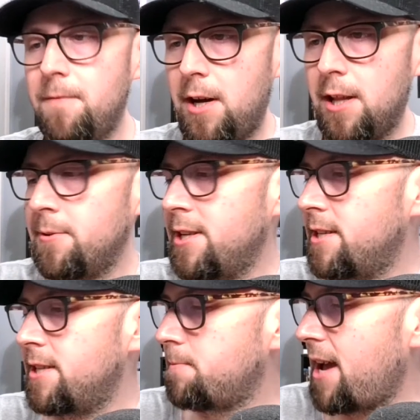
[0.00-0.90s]
following
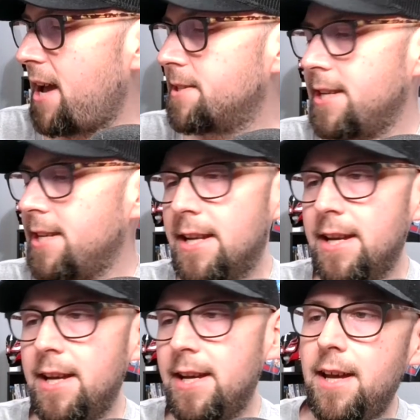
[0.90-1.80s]
his passing.
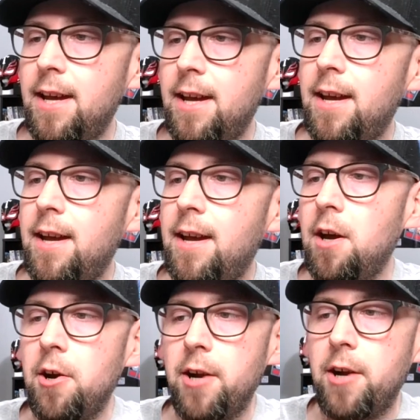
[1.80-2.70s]

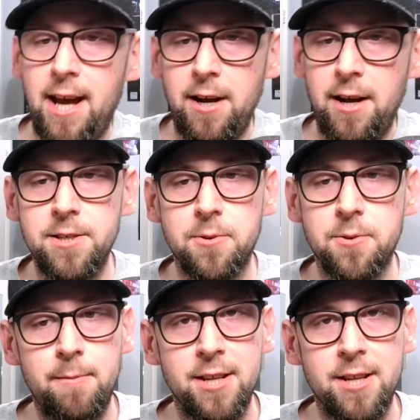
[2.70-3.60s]
Okay, now here's
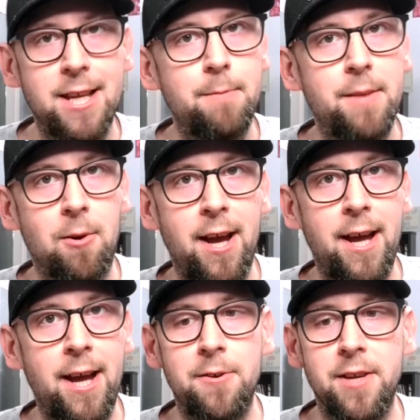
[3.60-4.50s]
where I'm going to let my
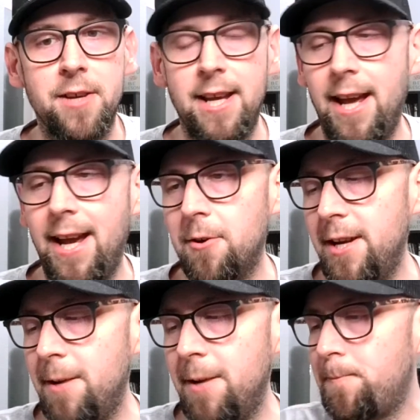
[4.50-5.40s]
rant out and get angry.